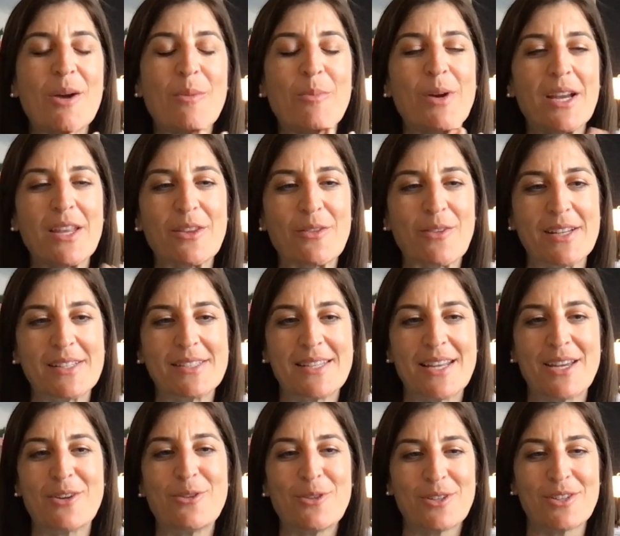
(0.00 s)
bring in the right
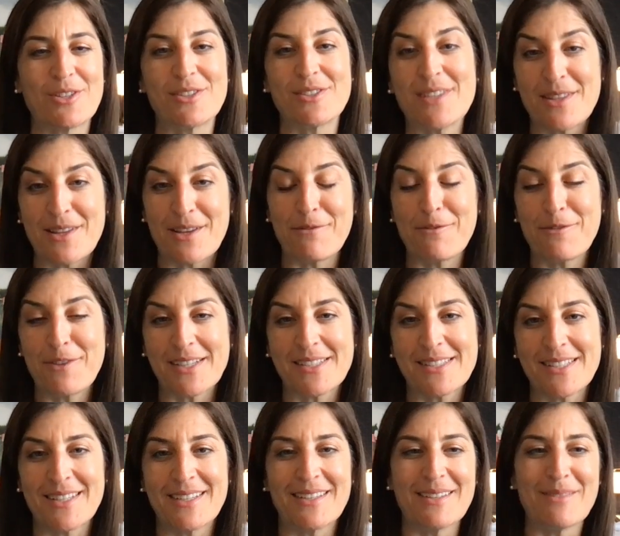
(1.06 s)
stakeholders, and then fix
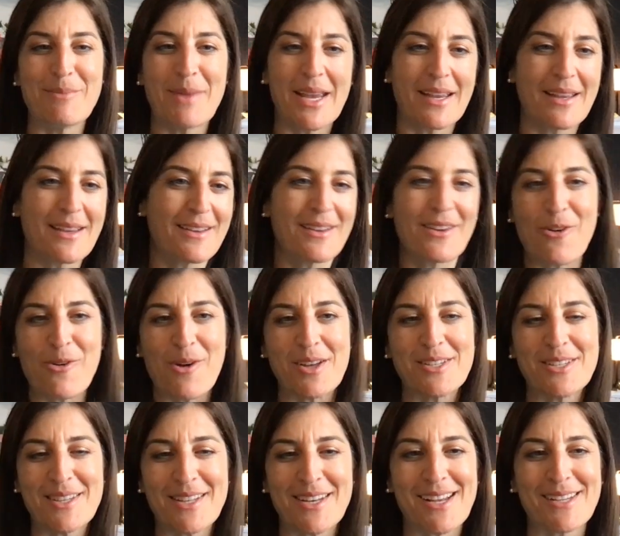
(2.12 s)
it and go on to
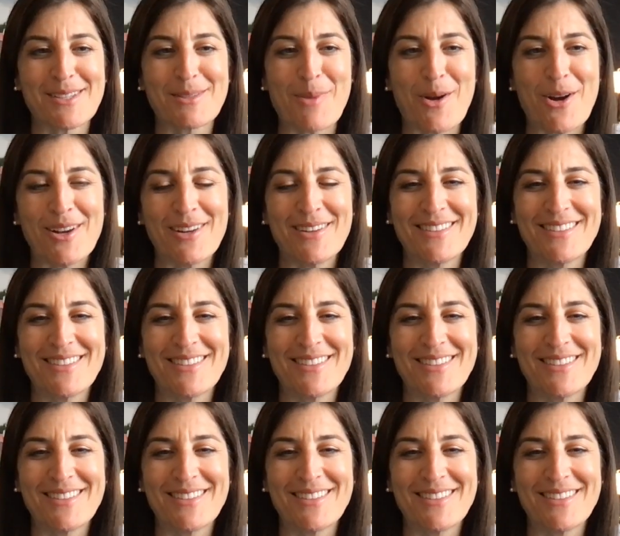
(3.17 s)
the next part.